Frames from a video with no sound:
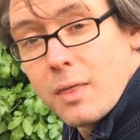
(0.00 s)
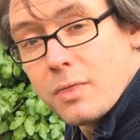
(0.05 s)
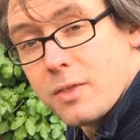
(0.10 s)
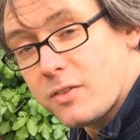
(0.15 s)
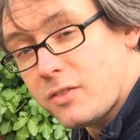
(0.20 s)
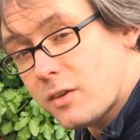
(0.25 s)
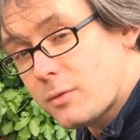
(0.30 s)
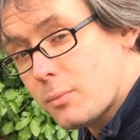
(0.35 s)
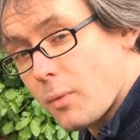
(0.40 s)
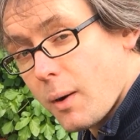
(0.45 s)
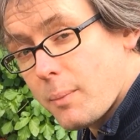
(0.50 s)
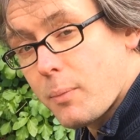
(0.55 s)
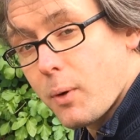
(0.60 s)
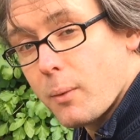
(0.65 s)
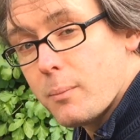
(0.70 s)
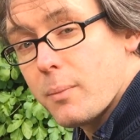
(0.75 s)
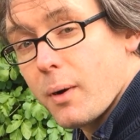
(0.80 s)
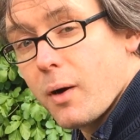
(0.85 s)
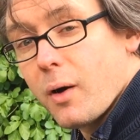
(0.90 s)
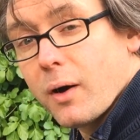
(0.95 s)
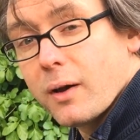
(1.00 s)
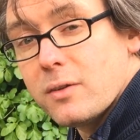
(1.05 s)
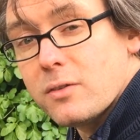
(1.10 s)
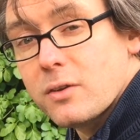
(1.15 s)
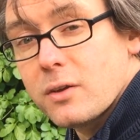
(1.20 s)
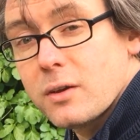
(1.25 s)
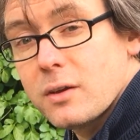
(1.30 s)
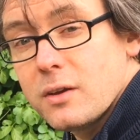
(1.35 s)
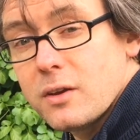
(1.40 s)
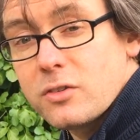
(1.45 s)
This is my pond
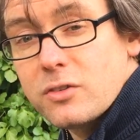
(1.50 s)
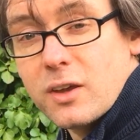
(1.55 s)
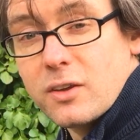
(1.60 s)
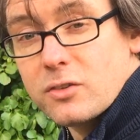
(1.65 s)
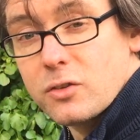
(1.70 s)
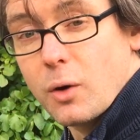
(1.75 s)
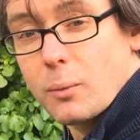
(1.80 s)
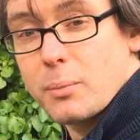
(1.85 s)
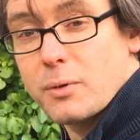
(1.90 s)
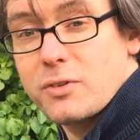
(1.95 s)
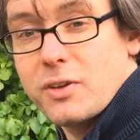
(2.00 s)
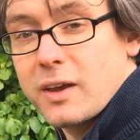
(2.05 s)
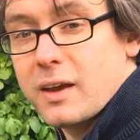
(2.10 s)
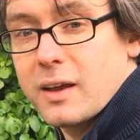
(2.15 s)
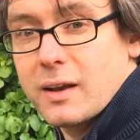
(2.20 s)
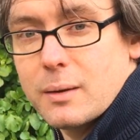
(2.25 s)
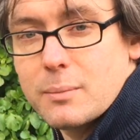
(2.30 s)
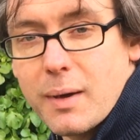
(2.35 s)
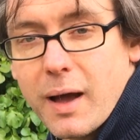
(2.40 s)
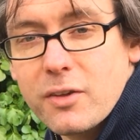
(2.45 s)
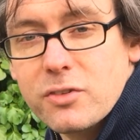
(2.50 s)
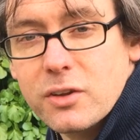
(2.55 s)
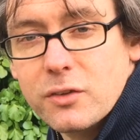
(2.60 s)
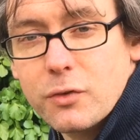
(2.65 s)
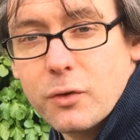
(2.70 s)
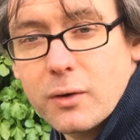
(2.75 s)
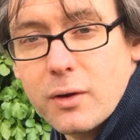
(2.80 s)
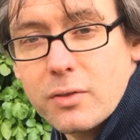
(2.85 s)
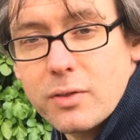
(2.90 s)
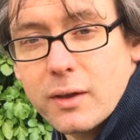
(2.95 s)
behind. You can see it's not particularly
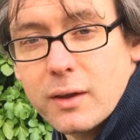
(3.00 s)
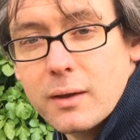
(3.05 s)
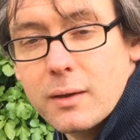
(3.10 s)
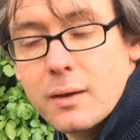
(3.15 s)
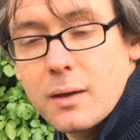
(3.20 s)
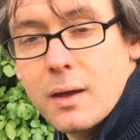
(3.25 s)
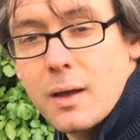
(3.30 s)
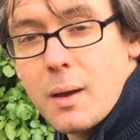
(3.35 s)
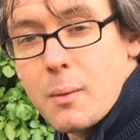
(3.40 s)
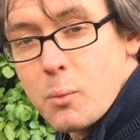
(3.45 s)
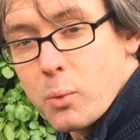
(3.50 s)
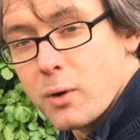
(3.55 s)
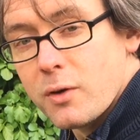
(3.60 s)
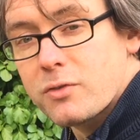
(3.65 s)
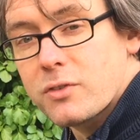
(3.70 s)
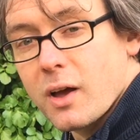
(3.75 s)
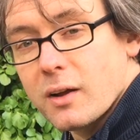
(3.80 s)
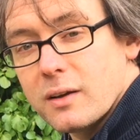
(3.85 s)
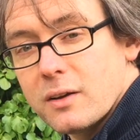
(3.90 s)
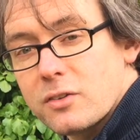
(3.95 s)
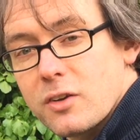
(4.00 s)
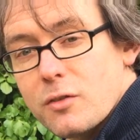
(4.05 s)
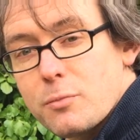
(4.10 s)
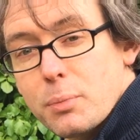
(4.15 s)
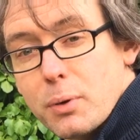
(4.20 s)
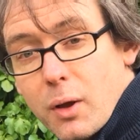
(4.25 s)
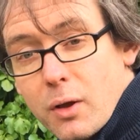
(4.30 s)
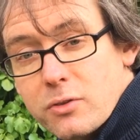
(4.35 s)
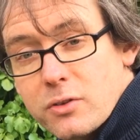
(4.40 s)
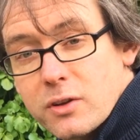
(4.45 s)
massive or anything. What I've done is I've
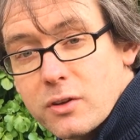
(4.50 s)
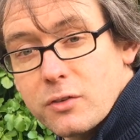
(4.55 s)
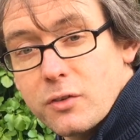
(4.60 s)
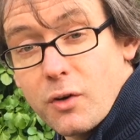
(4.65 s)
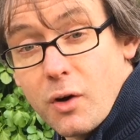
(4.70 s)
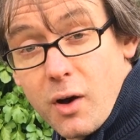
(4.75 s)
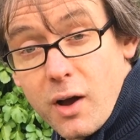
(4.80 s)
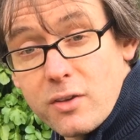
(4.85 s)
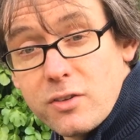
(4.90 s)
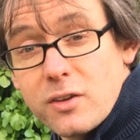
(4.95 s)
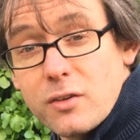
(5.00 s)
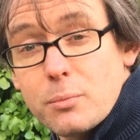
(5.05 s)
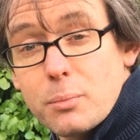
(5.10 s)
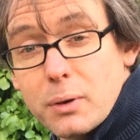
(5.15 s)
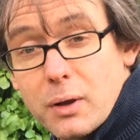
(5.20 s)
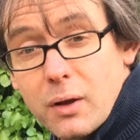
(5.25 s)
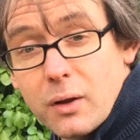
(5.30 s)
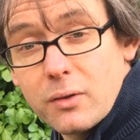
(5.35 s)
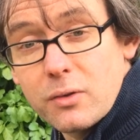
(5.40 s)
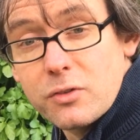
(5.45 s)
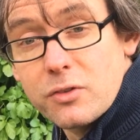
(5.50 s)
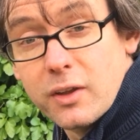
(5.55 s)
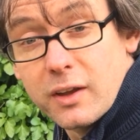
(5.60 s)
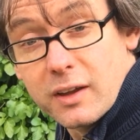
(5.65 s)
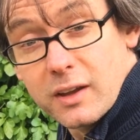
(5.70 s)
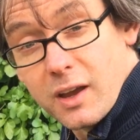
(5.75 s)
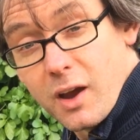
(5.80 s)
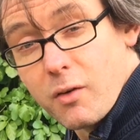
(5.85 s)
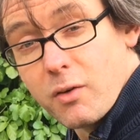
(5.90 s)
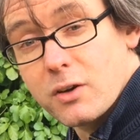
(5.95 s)
planted a variety of plants that
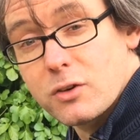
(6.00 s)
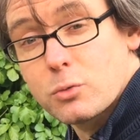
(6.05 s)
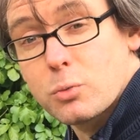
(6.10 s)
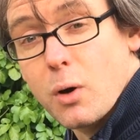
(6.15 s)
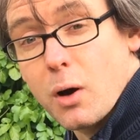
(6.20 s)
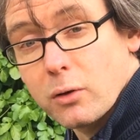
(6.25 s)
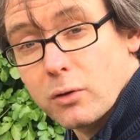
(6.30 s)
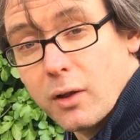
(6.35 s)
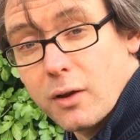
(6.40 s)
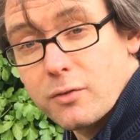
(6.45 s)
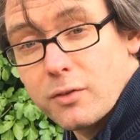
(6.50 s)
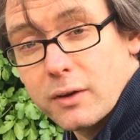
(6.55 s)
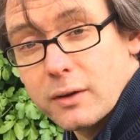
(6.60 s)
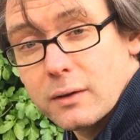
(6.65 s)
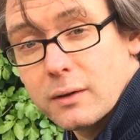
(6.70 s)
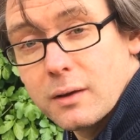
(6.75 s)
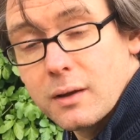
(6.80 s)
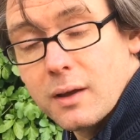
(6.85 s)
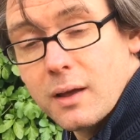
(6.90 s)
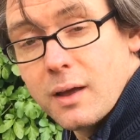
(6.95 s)
encourage wildlife in.